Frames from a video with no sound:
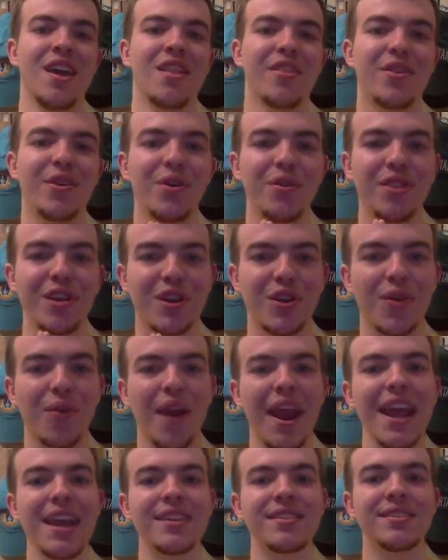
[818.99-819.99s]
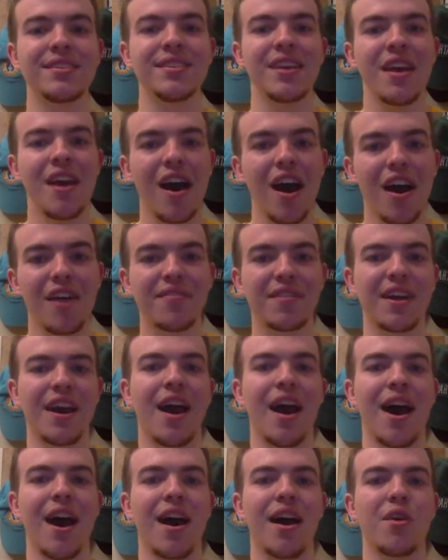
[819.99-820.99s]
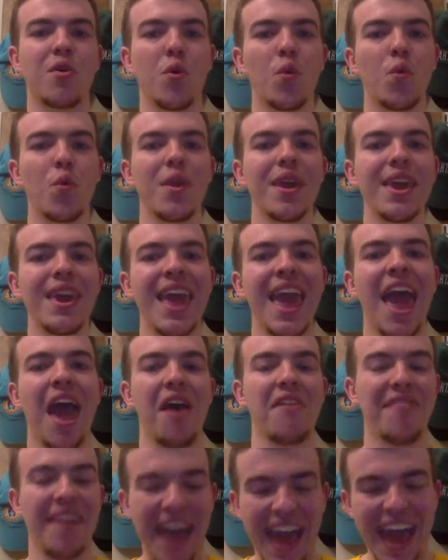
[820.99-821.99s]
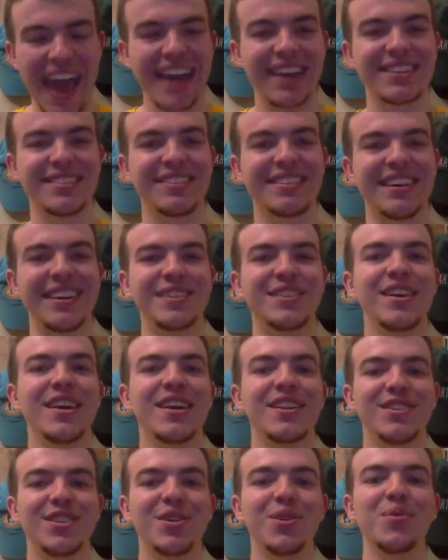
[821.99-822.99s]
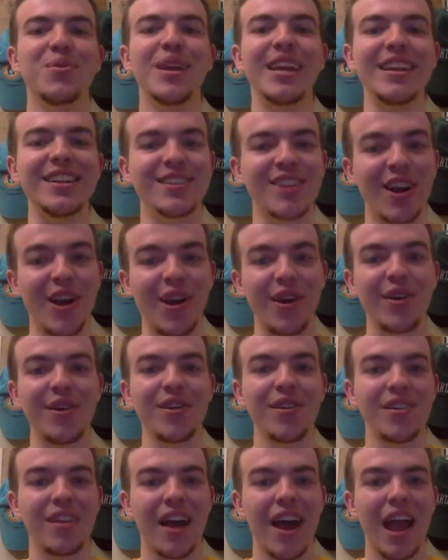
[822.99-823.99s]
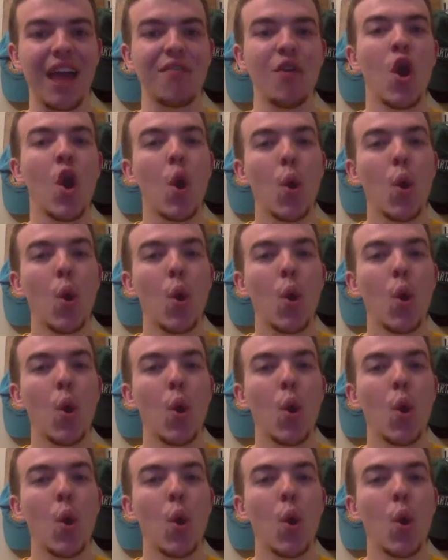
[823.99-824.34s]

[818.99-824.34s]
Through the grace of God, we have access to eternal life.